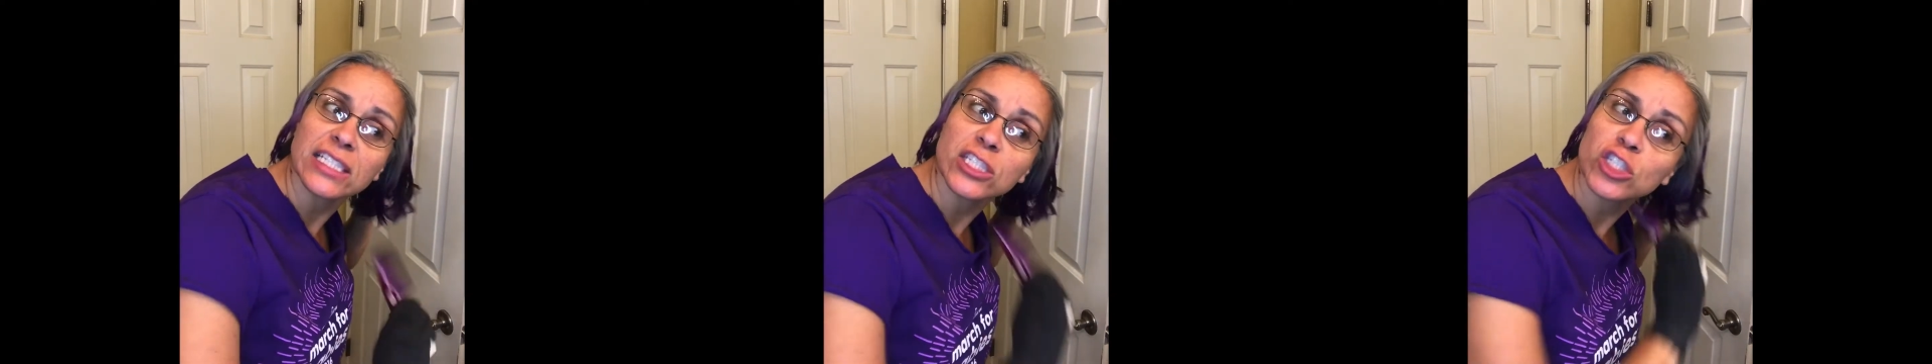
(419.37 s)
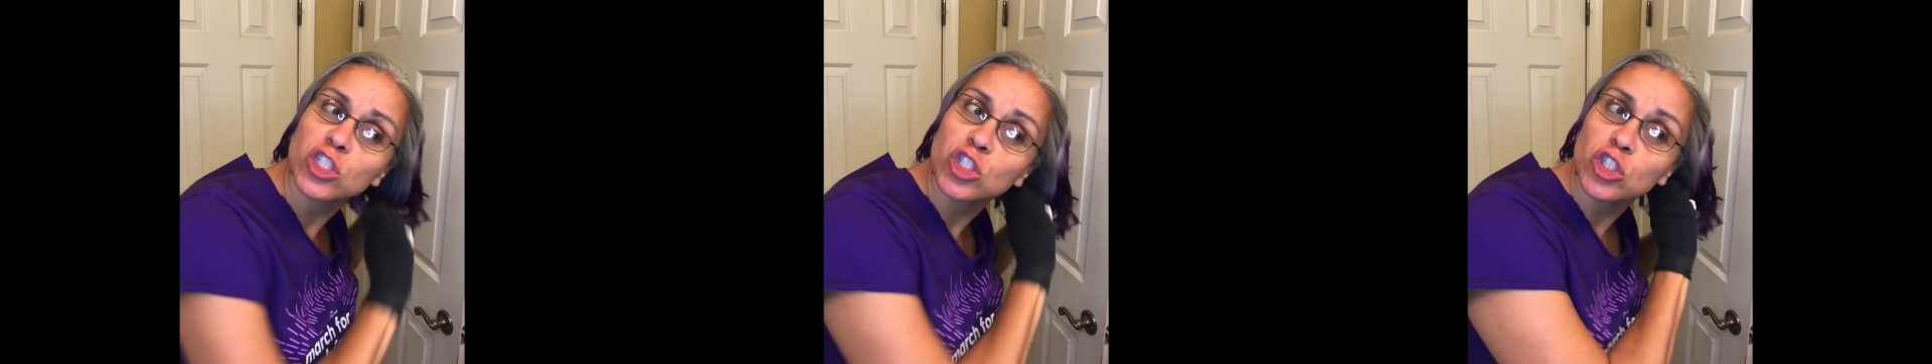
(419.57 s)

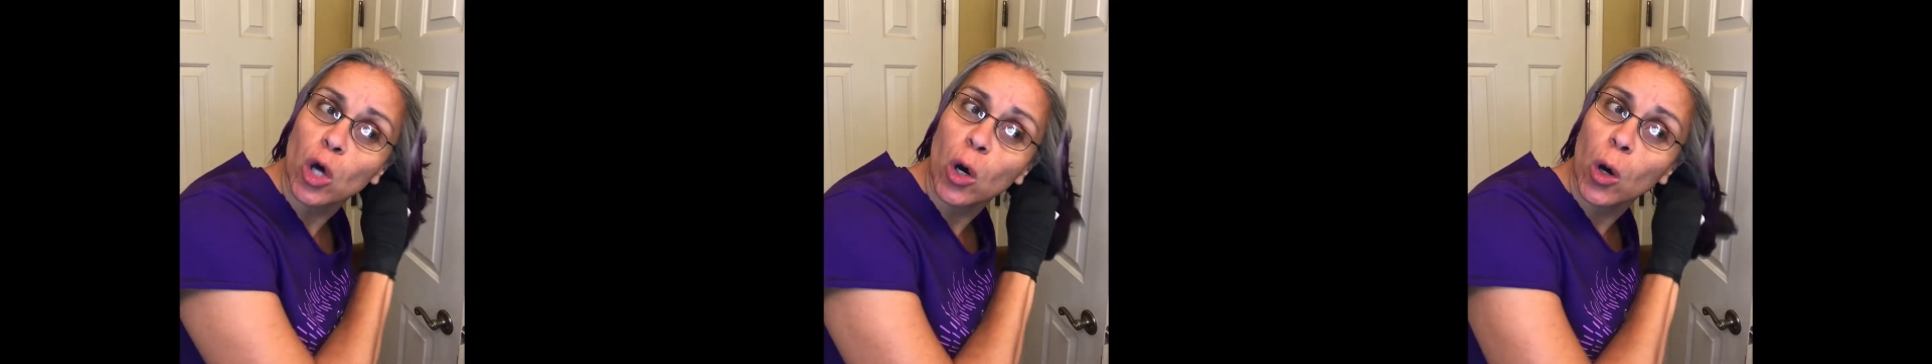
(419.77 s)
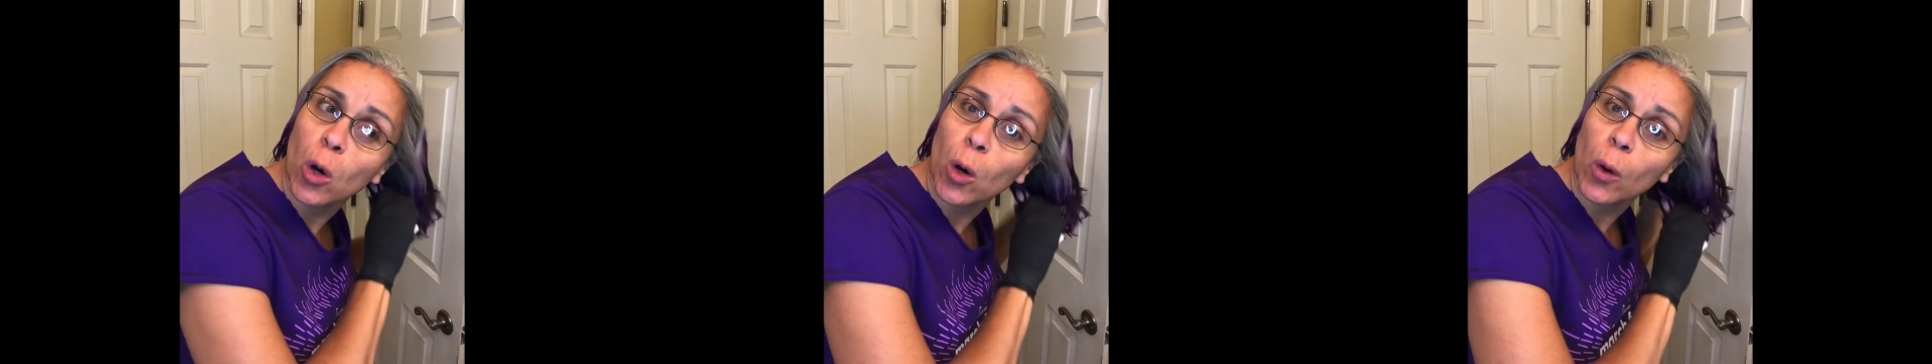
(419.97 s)

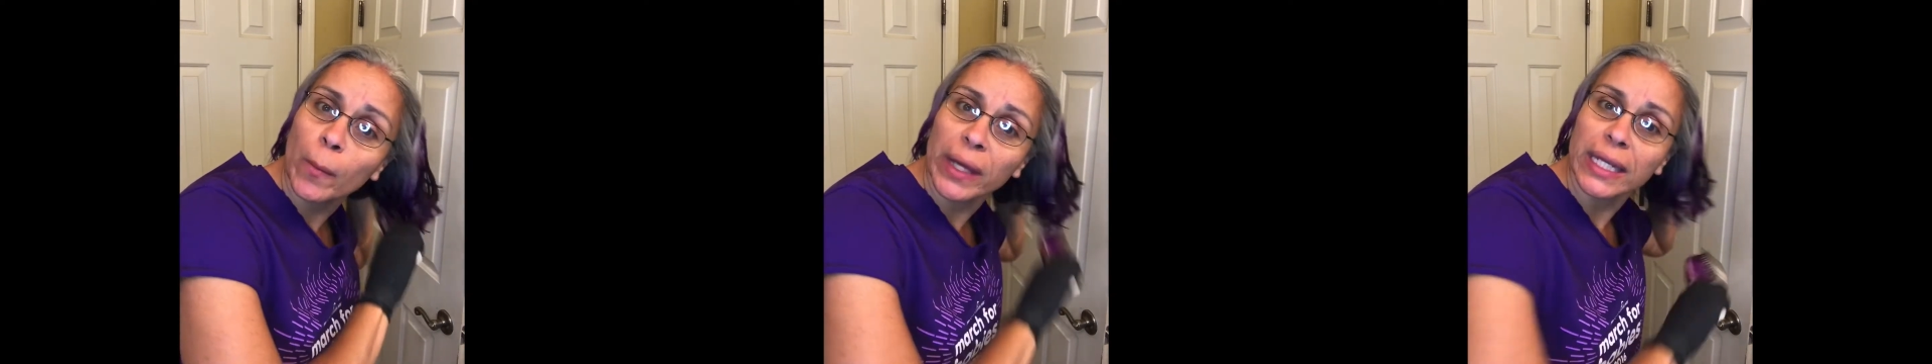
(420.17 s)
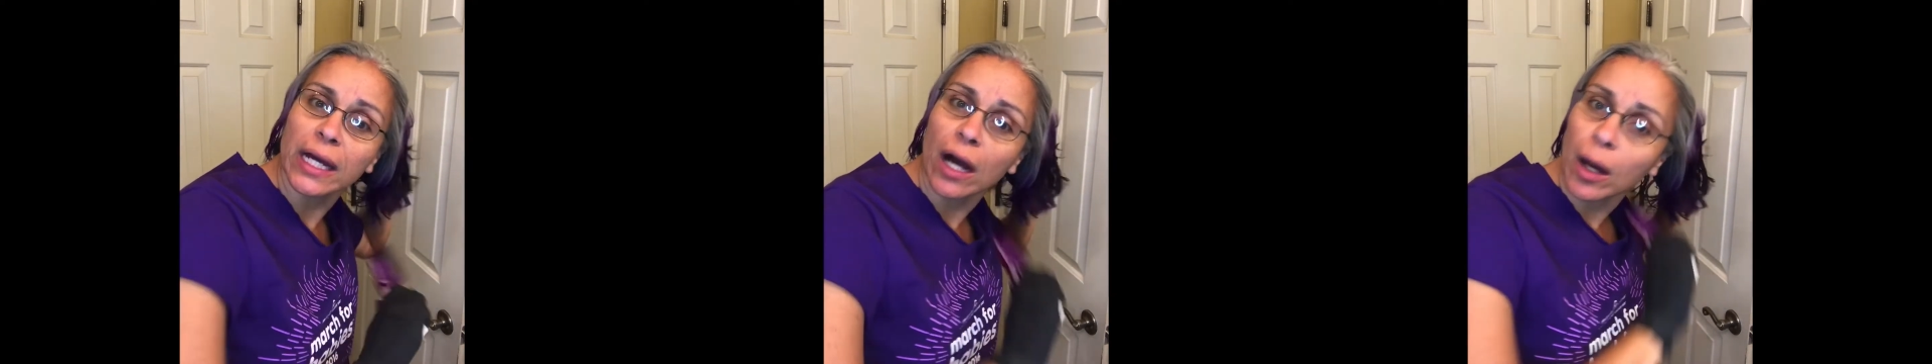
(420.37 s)
so many
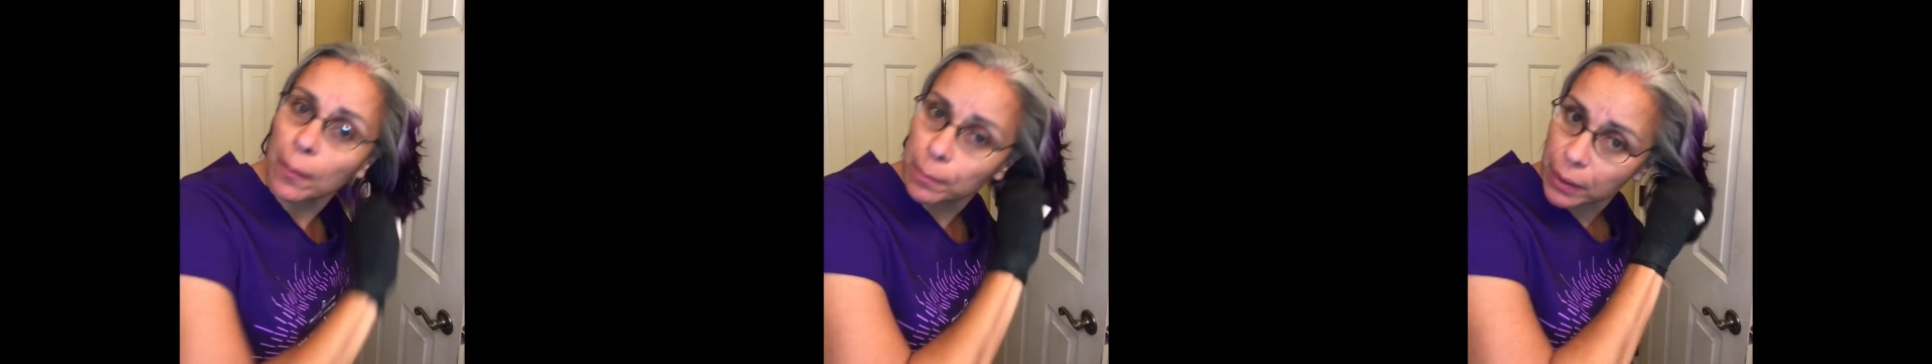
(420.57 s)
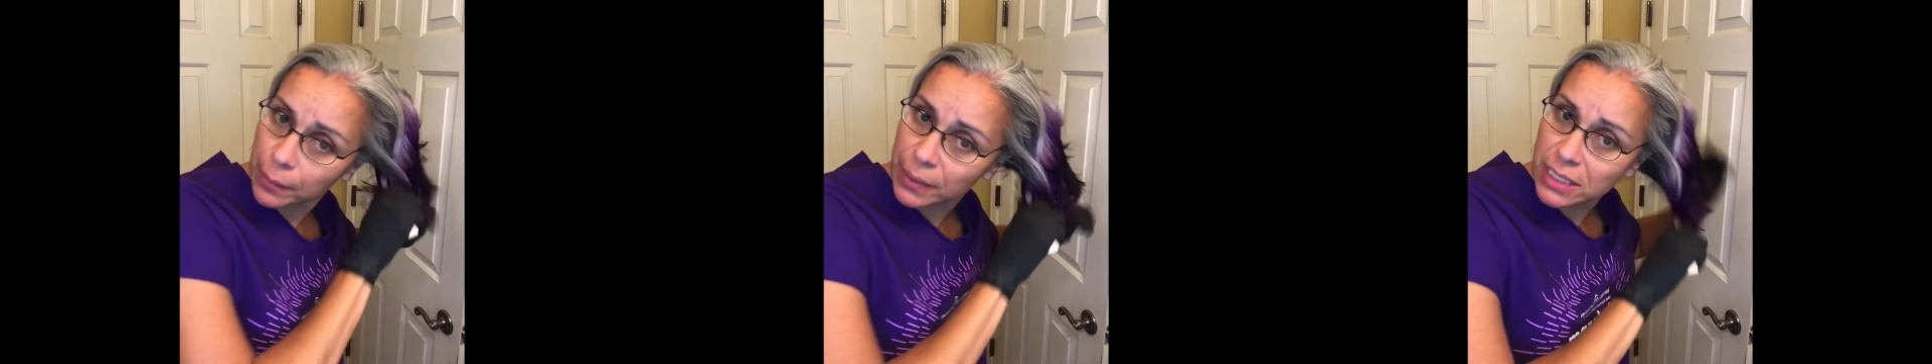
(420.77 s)

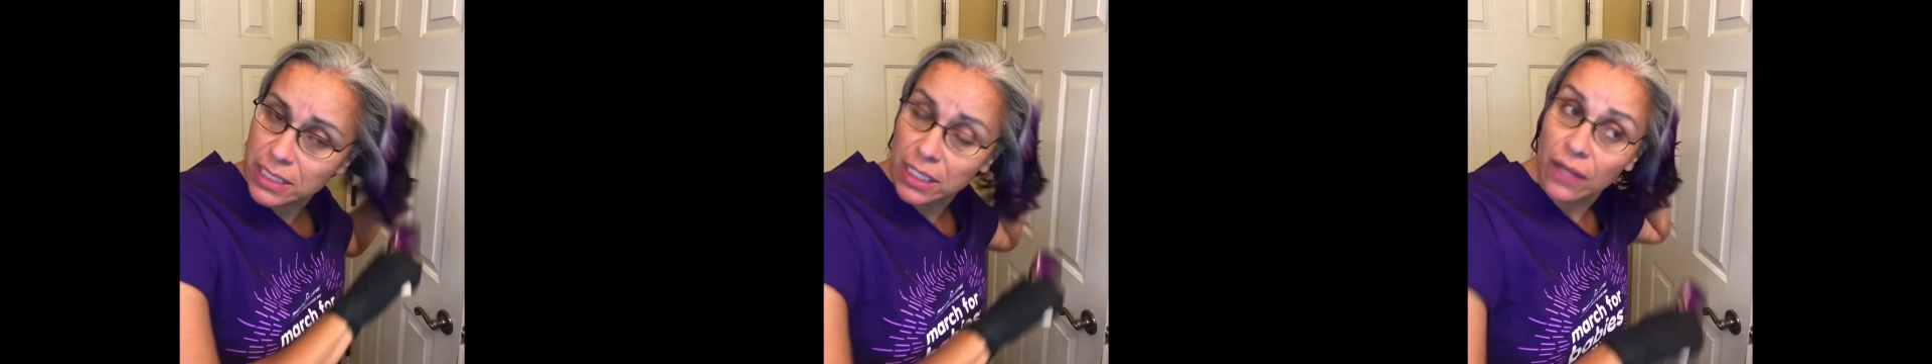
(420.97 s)
compliments on